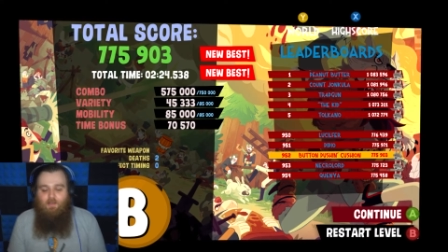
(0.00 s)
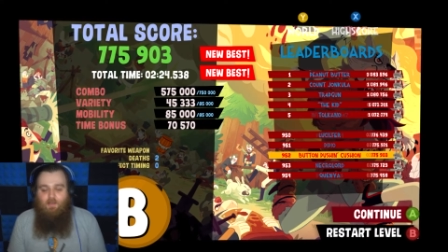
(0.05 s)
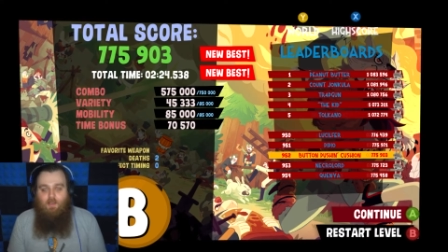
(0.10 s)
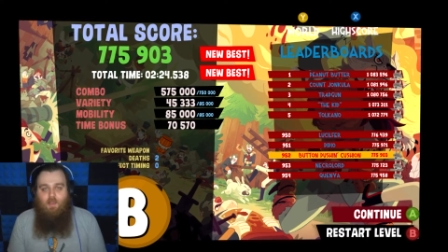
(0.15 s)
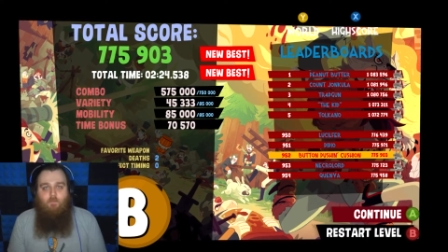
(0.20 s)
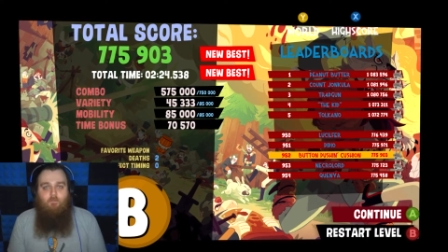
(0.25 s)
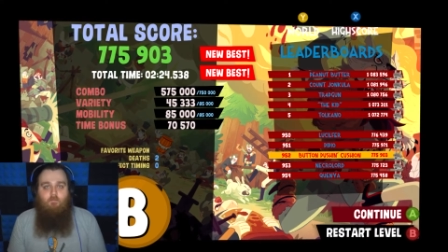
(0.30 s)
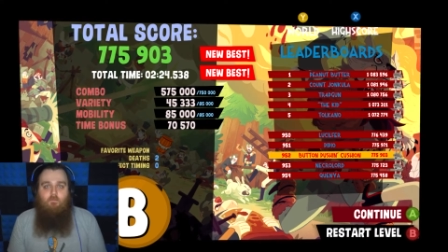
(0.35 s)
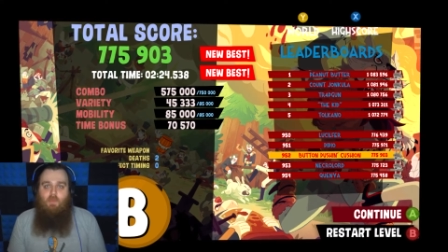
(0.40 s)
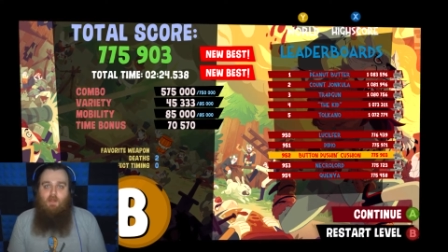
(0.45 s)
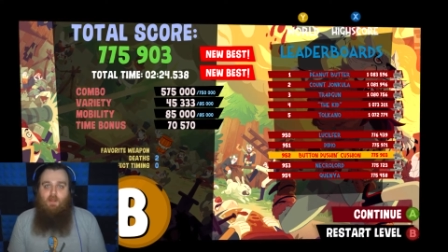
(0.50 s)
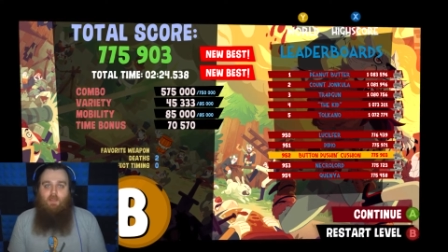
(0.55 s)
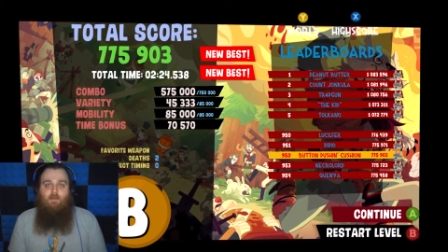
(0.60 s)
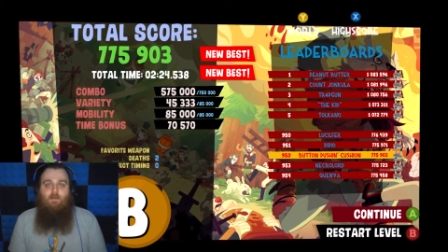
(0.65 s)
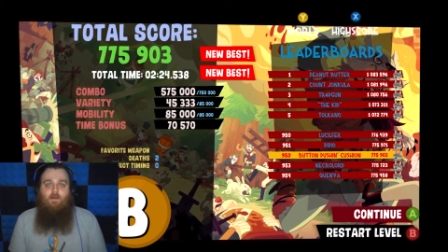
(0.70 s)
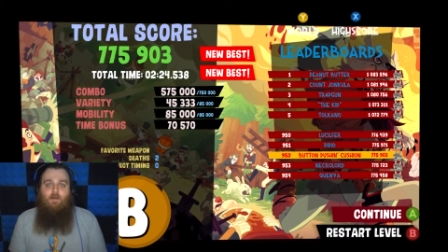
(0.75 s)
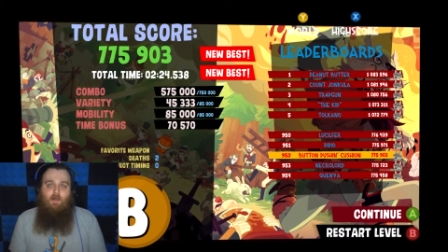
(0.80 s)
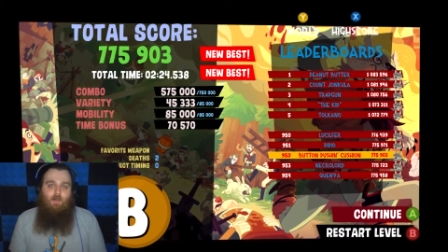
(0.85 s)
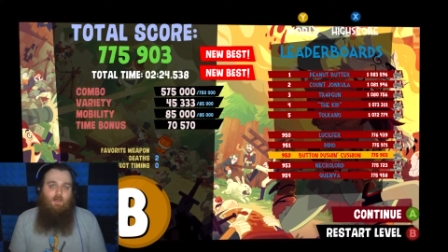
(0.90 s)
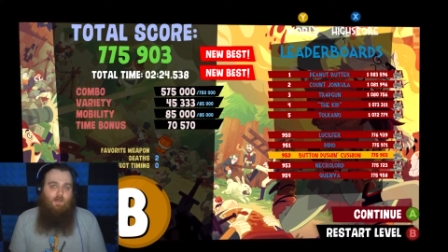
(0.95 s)
a minute and
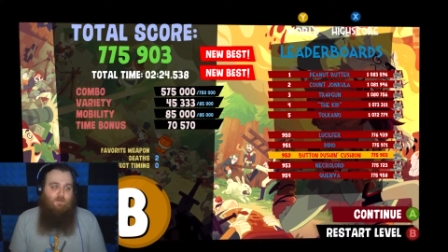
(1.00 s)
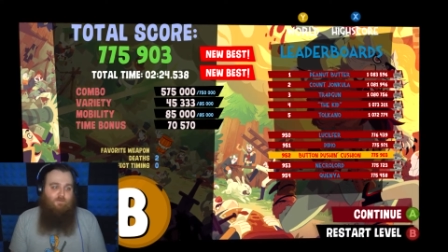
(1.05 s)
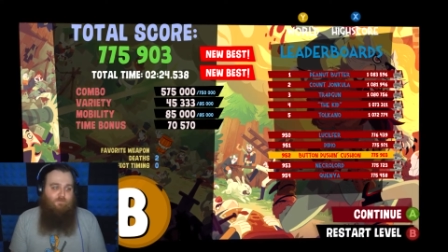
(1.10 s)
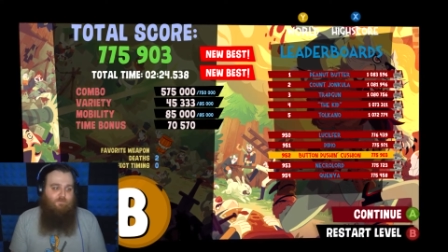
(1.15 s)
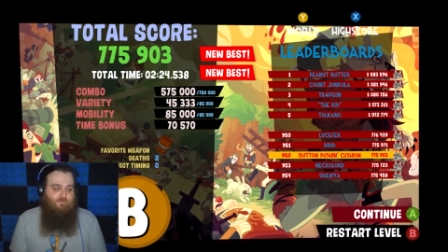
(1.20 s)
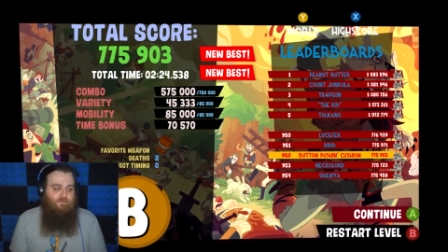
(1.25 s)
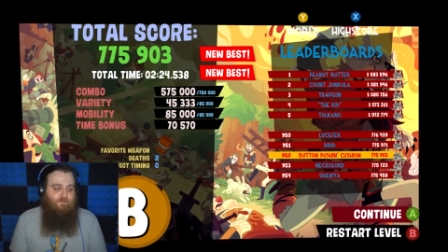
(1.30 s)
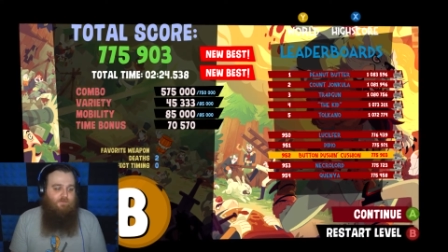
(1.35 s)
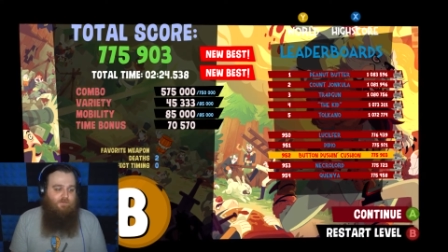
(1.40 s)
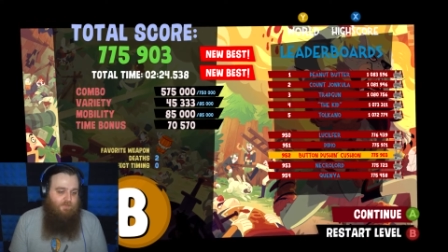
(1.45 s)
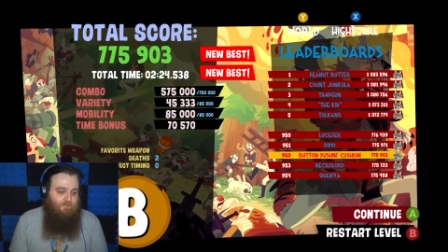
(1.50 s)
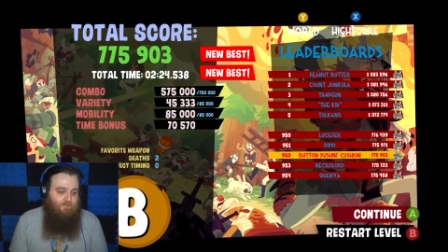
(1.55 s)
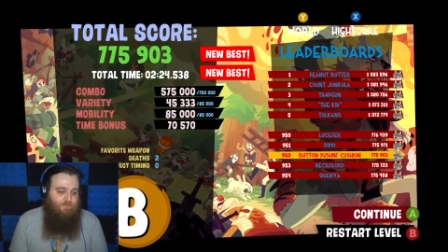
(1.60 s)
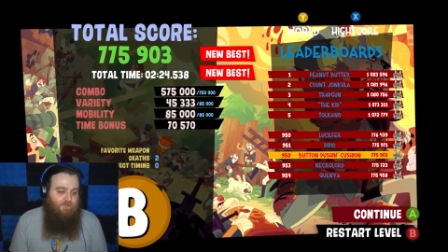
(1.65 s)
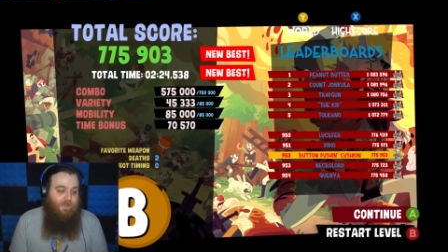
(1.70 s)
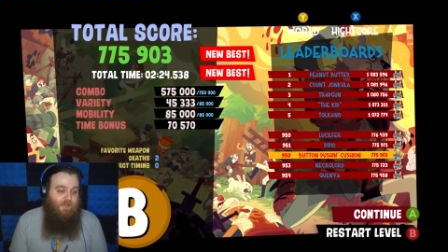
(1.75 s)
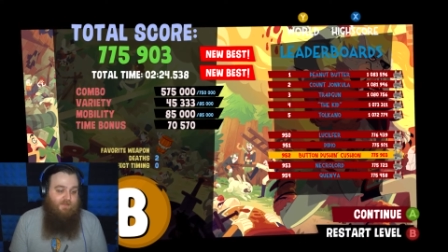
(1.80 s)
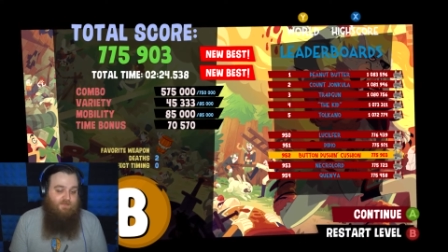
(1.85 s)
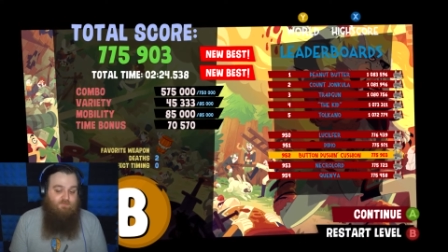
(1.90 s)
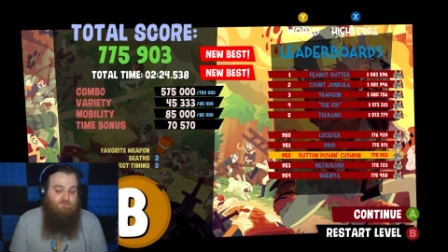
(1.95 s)
a half.
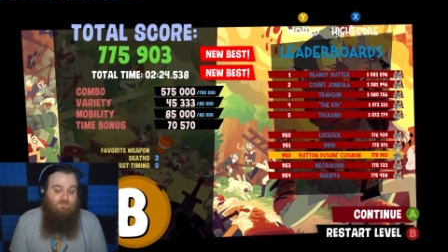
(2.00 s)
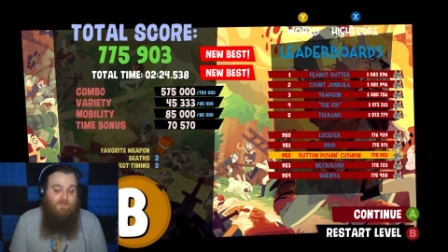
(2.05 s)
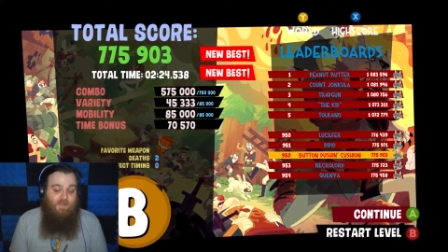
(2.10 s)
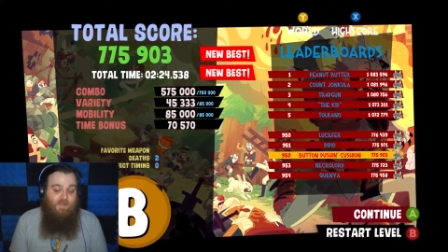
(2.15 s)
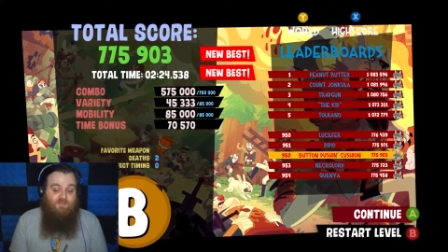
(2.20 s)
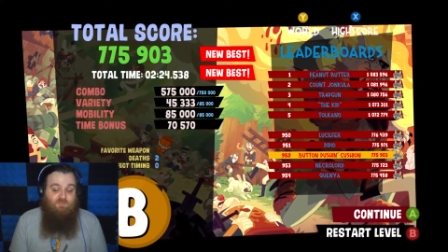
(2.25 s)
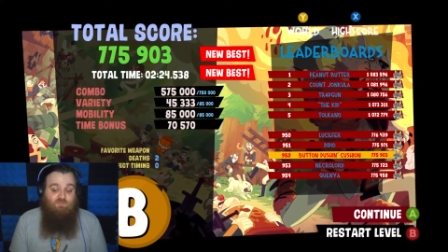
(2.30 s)
That's that's